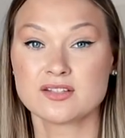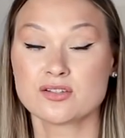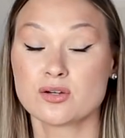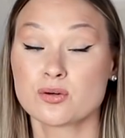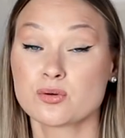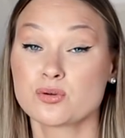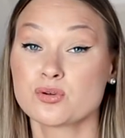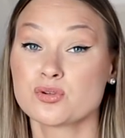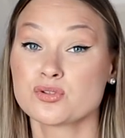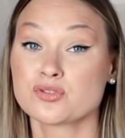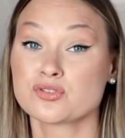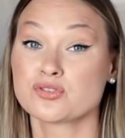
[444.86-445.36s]

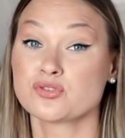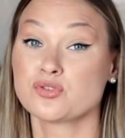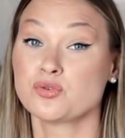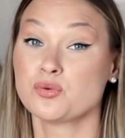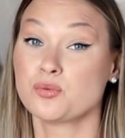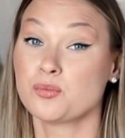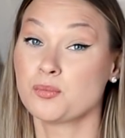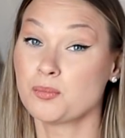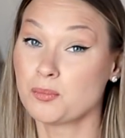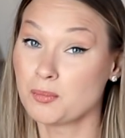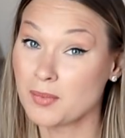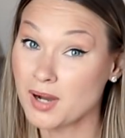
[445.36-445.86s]
toggles
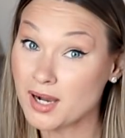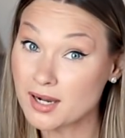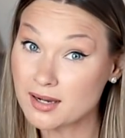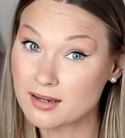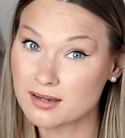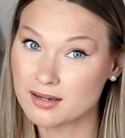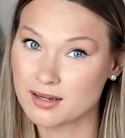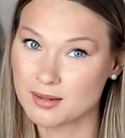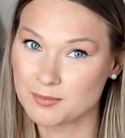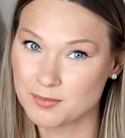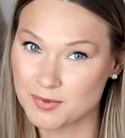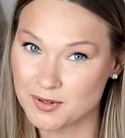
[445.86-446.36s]
to
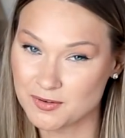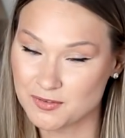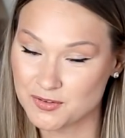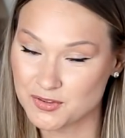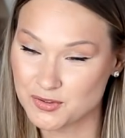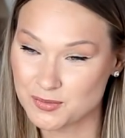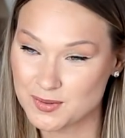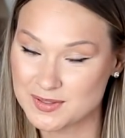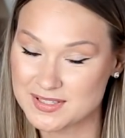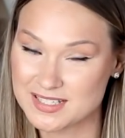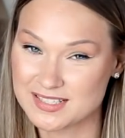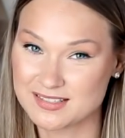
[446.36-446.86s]
Mach above
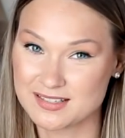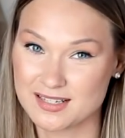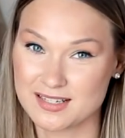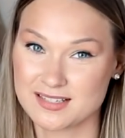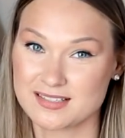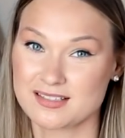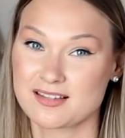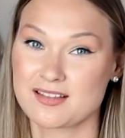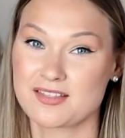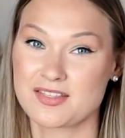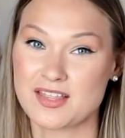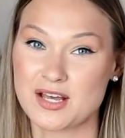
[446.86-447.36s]

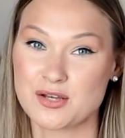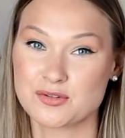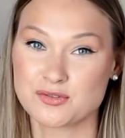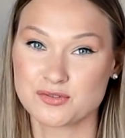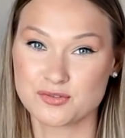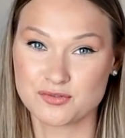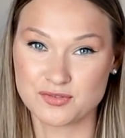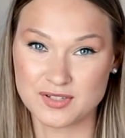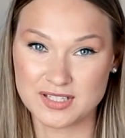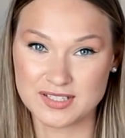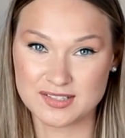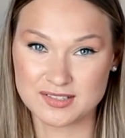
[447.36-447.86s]

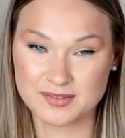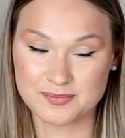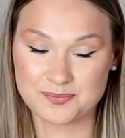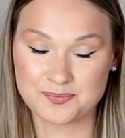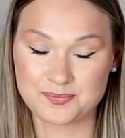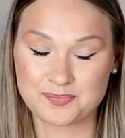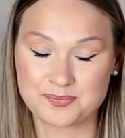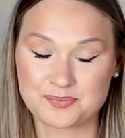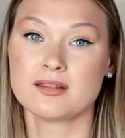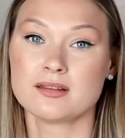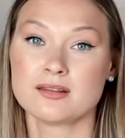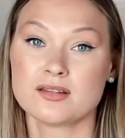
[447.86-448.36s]
26,000 feet.
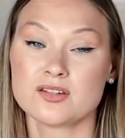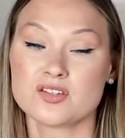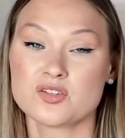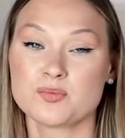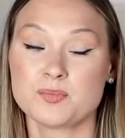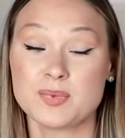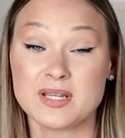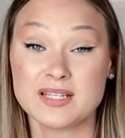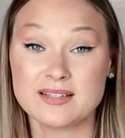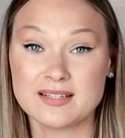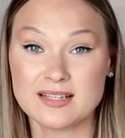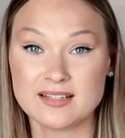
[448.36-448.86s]
The
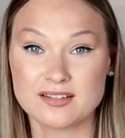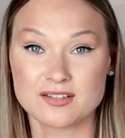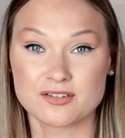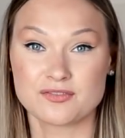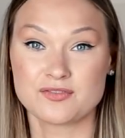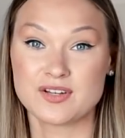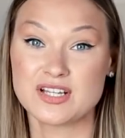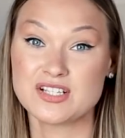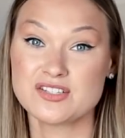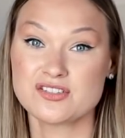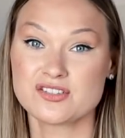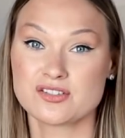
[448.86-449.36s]
speed
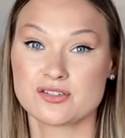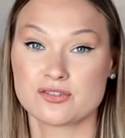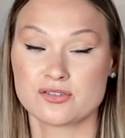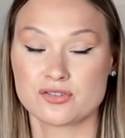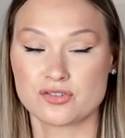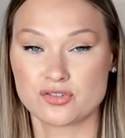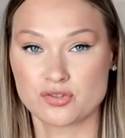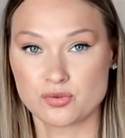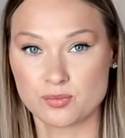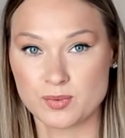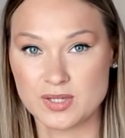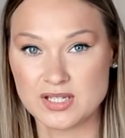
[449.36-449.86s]
intervention
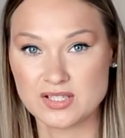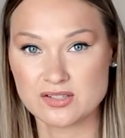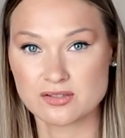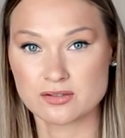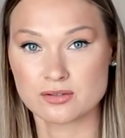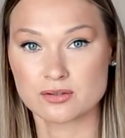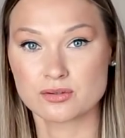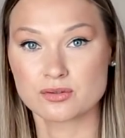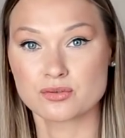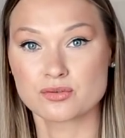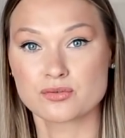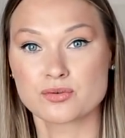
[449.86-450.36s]
switch
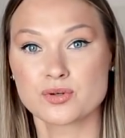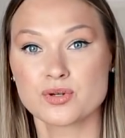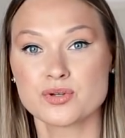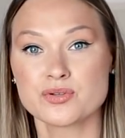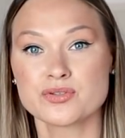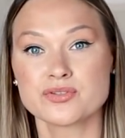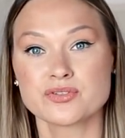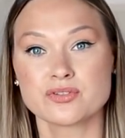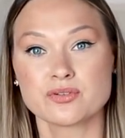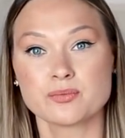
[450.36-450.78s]
controls